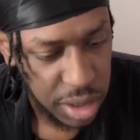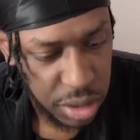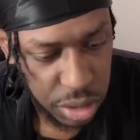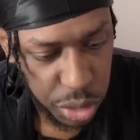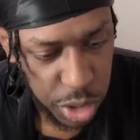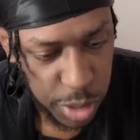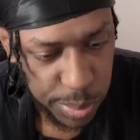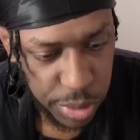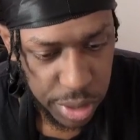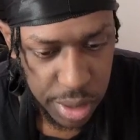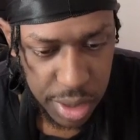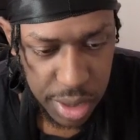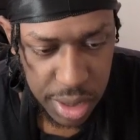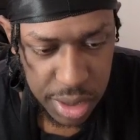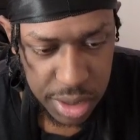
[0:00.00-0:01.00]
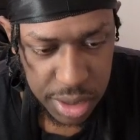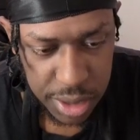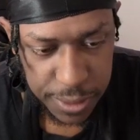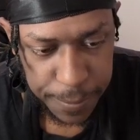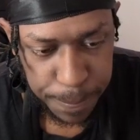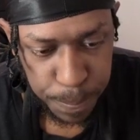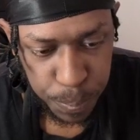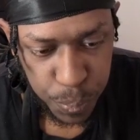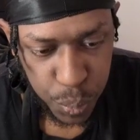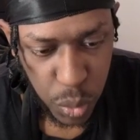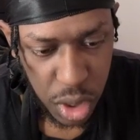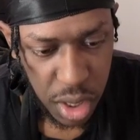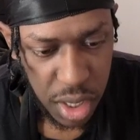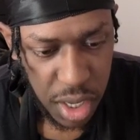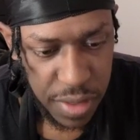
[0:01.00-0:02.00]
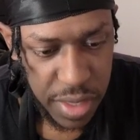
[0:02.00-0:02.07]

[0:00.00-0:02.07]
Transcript: creeper it is. And then